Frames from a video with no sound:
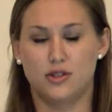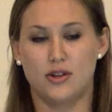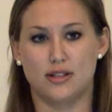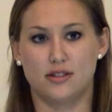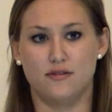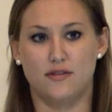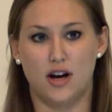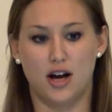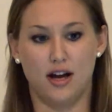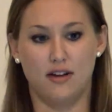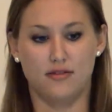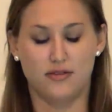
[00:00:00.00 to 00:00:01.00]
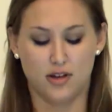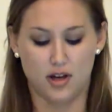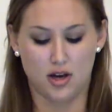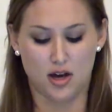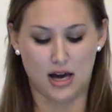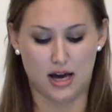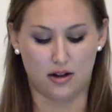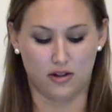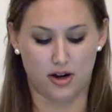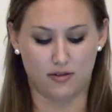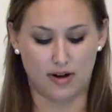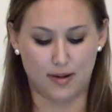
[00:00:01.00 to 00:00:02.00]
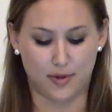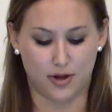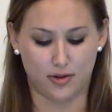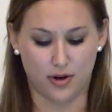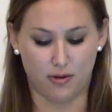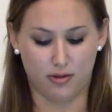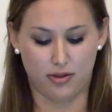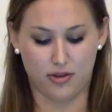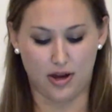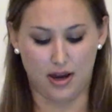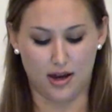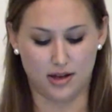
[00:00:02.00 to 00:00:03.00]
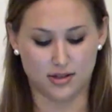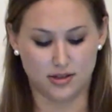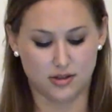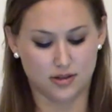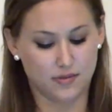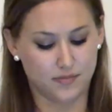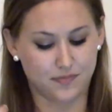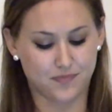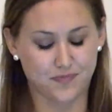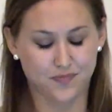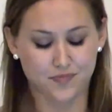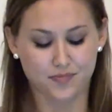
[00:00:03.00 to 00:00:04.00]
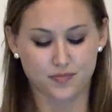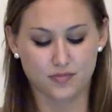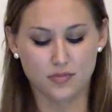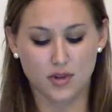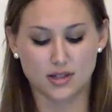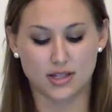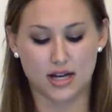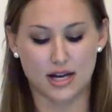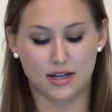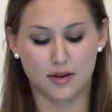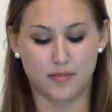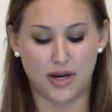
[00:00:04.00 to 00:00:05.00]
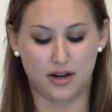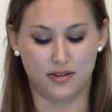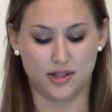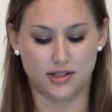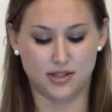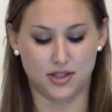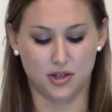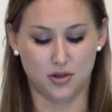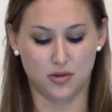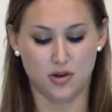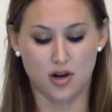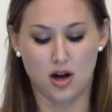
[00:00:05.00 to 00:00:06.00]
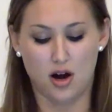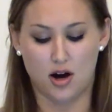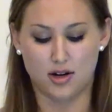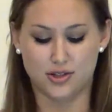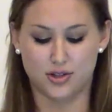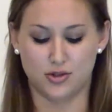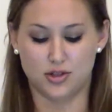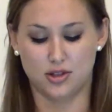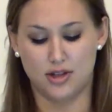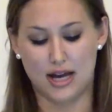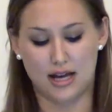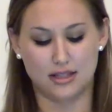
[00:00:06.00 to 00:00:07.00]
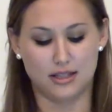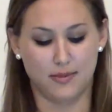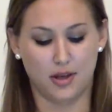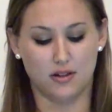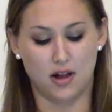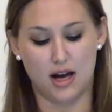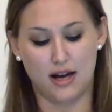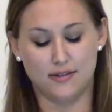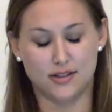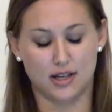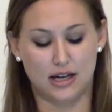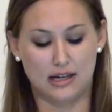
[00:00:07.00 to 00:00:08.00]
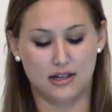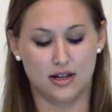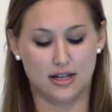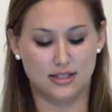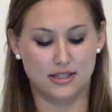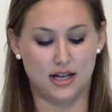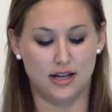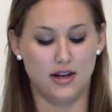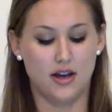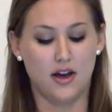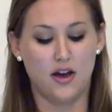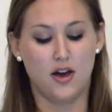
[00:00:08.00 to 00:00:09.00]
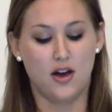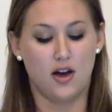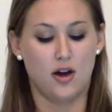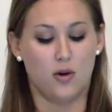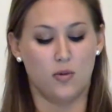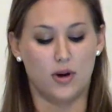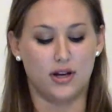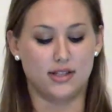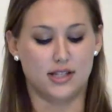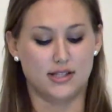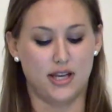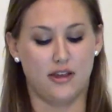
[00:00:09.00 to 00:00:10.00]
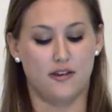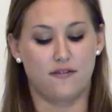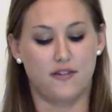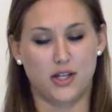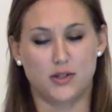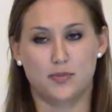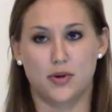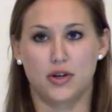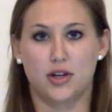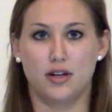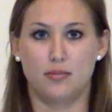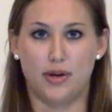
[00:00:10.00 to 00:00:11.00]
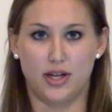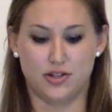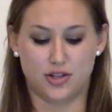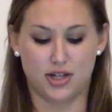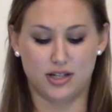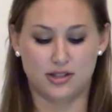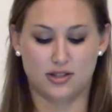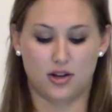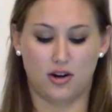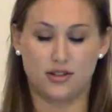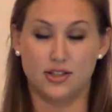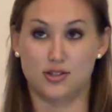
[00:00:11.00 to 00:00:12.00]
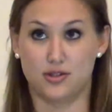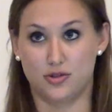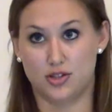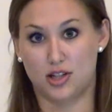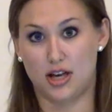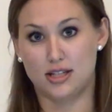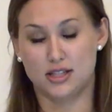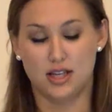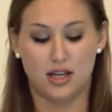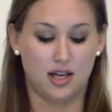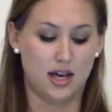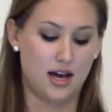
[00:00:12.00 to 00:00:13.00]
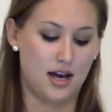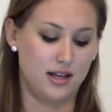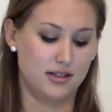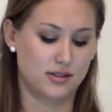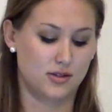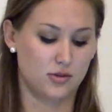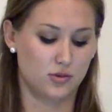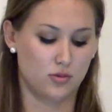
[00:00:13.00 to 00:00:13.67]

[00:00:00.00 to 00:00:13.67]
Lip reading: 2005, had a lot of rapid growth. And to kind of compare this to our social and academic lives, I kind of wanted to say that Facebook and Pinterest are to socializing as